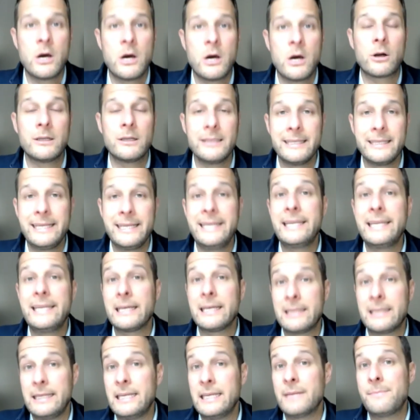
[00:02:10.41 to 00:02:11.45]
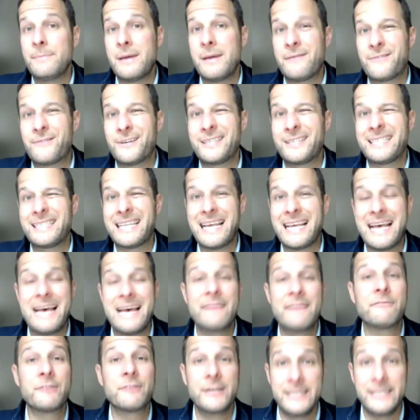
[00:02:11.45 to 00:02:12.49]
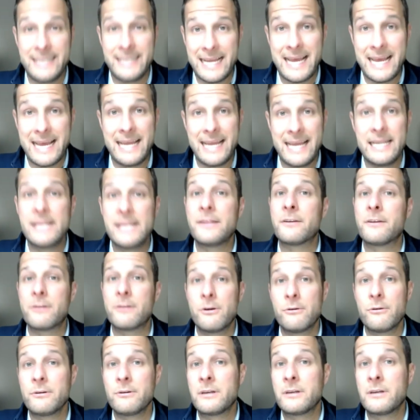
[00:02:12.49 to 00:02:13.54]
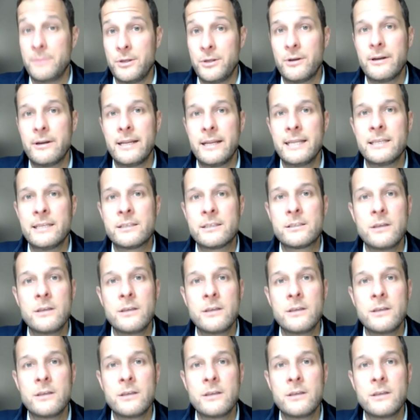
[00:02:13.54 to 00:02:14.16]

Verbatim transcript: are leading cleanup efforts every day in their own communities.